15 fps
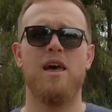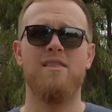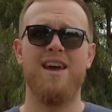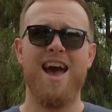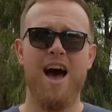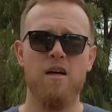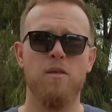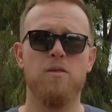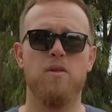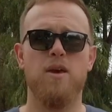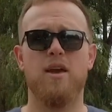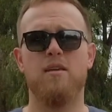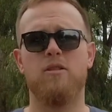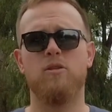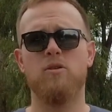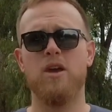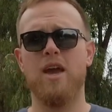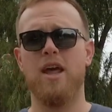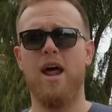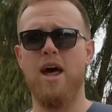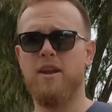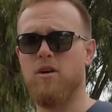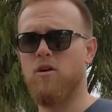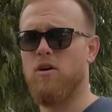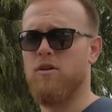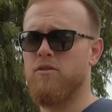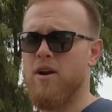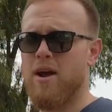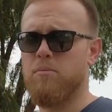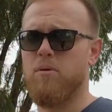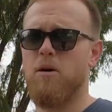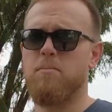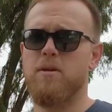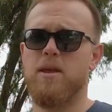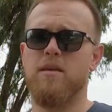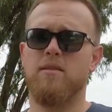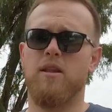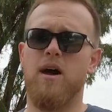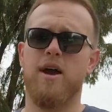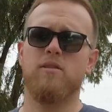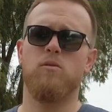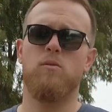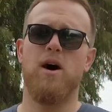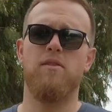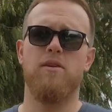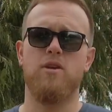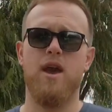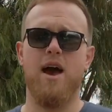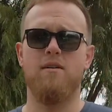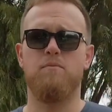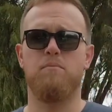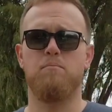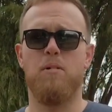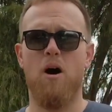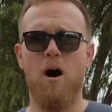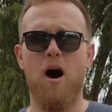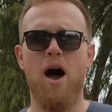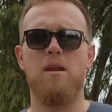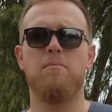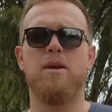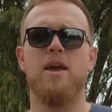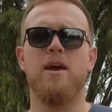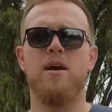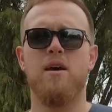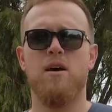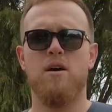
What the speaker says: And the other thing is looking at under contract properties like the one that you have behind me.